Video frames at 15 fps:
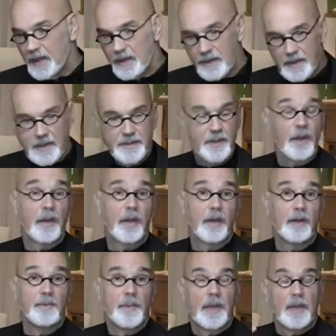These
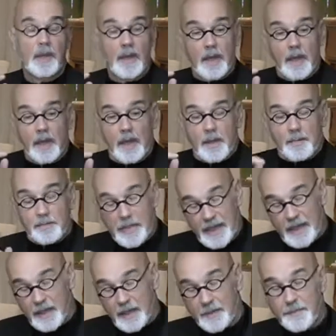are
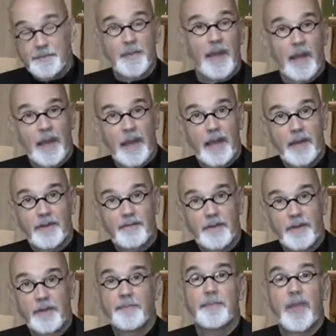beta,
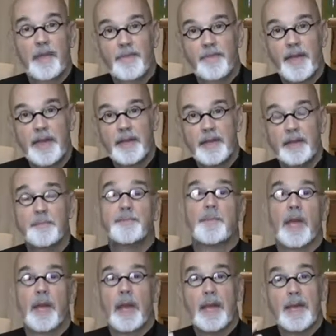alpha, theta,
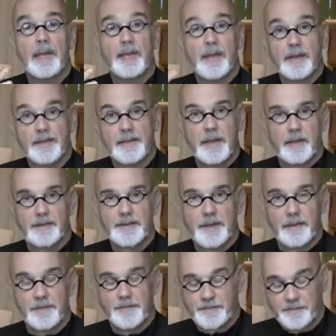and delta.